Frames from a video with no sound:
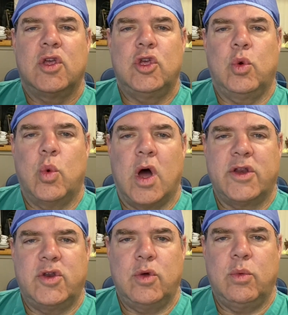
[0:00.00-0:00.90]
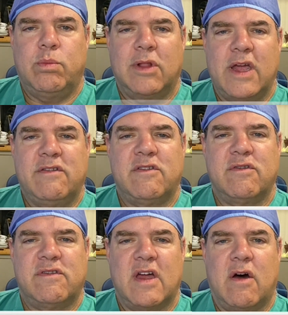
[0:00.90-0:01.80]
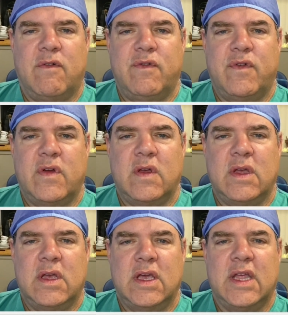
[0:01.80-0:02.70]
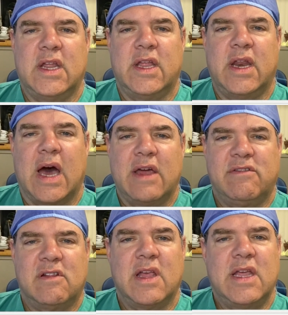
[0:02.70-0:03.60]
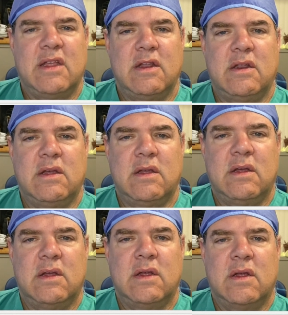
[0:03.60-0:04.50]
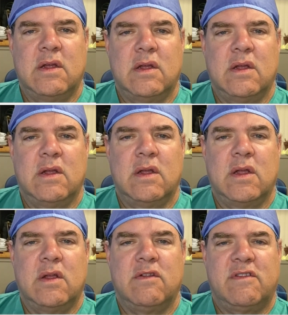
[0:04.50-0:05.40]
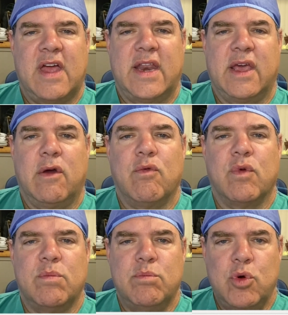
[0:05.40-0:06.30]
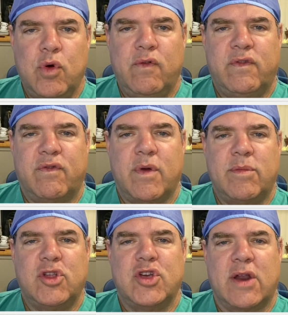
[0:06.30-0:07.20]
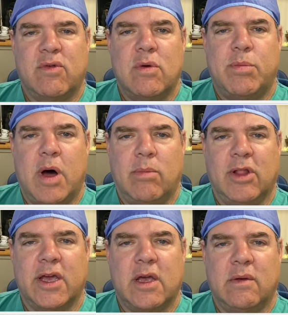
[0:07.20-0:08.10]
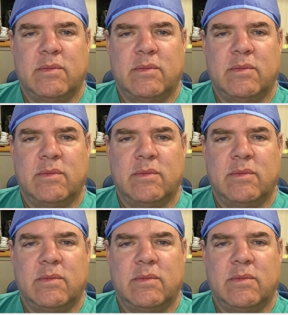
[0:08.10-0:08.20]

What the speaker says: you want to place yourself in an isolated setting, removed from the general public,